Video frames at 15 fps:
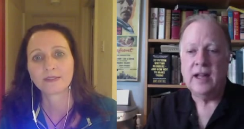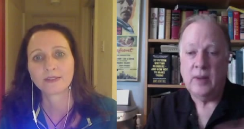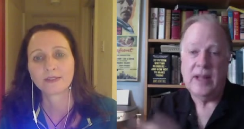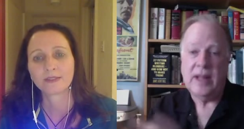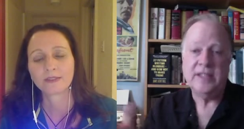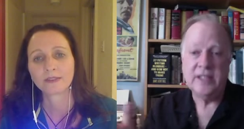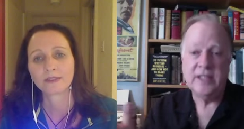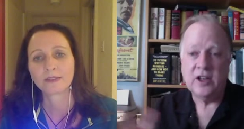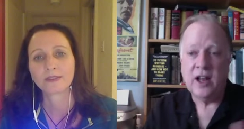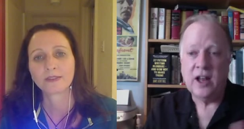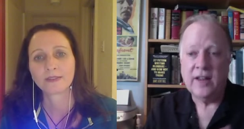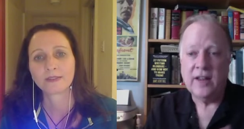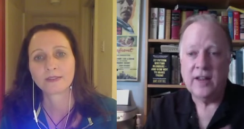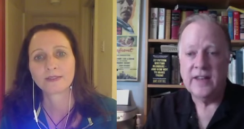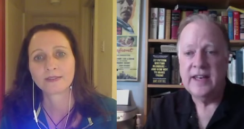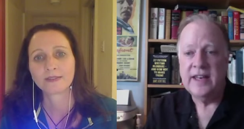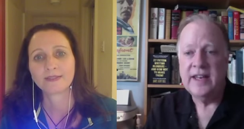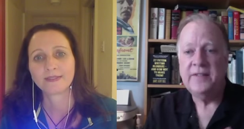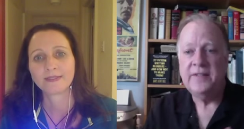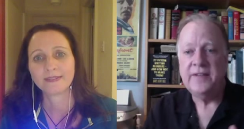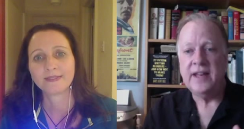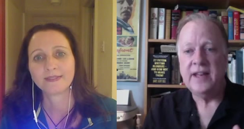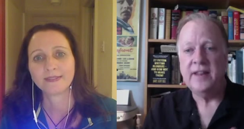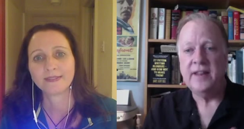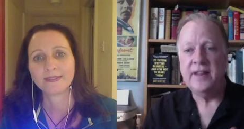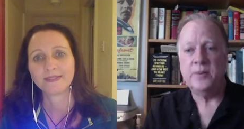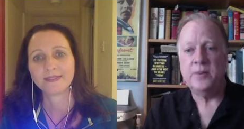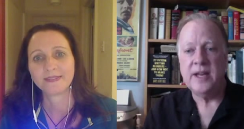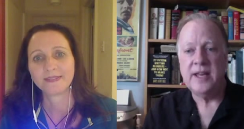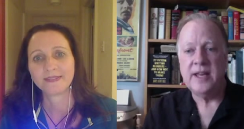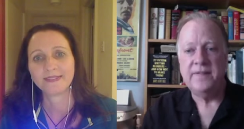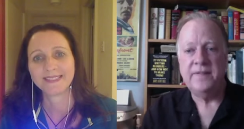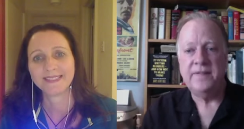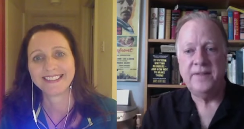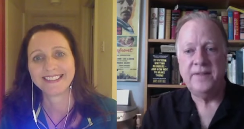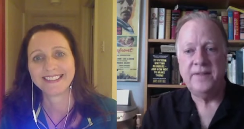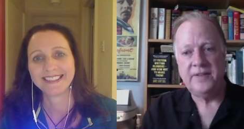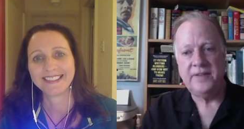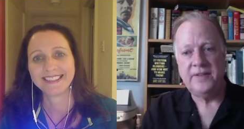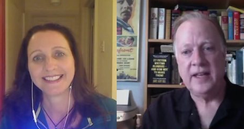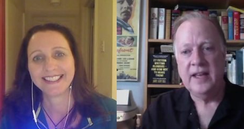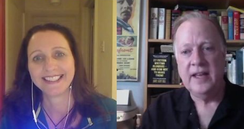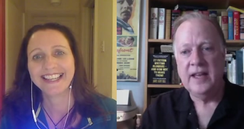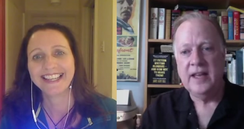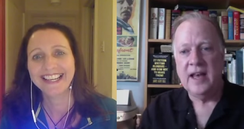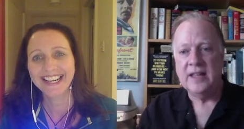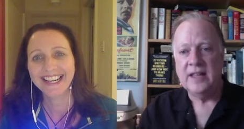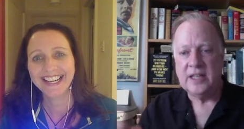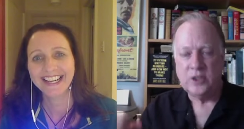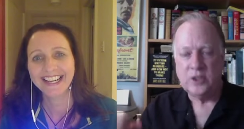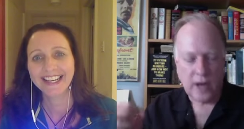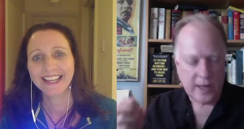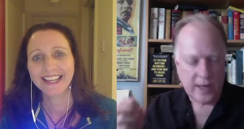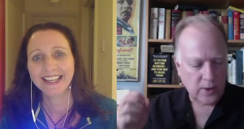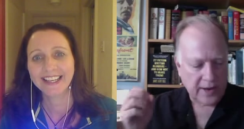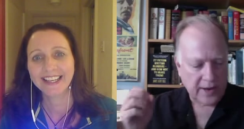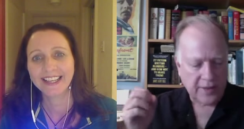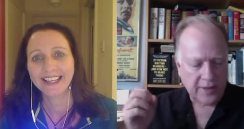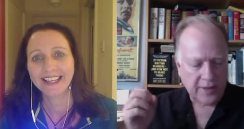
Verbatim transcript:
Speaker 1: it. Well, I still call it the Nifty 350. As I try to write